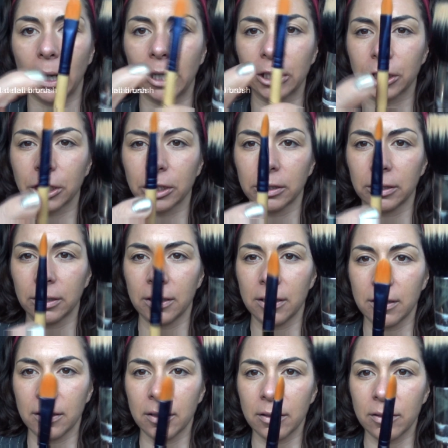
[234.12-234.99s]
brush,
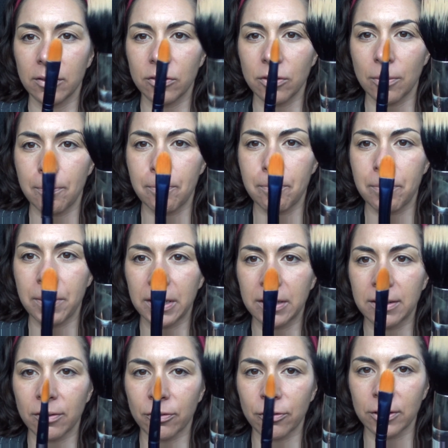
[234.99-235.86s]
there's a
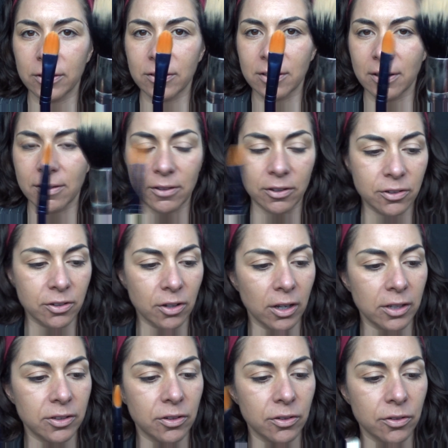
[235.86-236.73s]
big difference in the
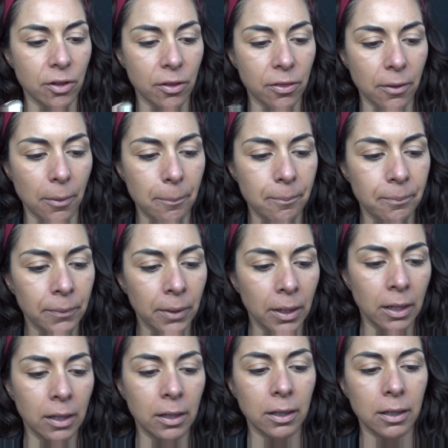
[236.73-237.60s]
sizes of them.
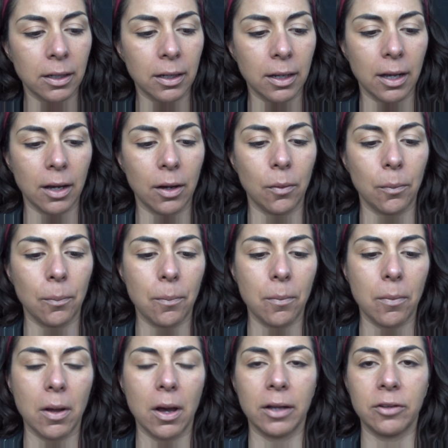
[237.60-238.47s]
Now
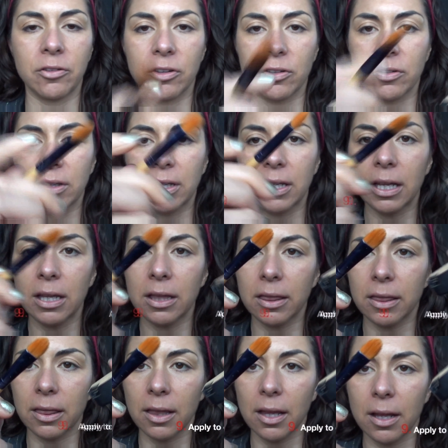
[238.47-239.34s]
I just
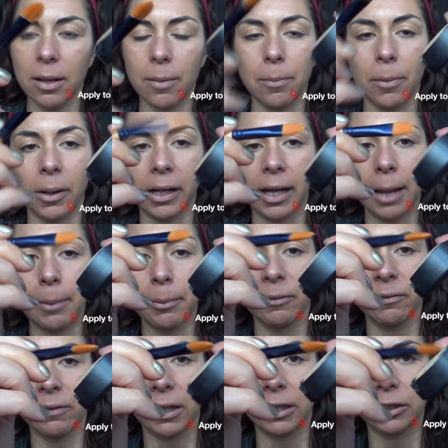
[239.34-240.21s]
get my
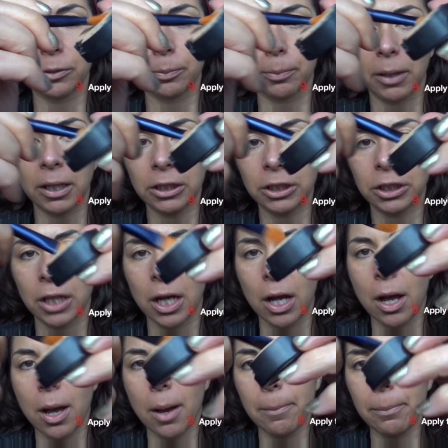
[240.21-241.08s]
camouflage brush,
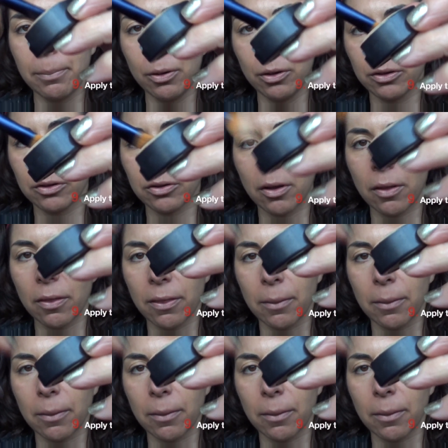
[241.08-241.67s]
put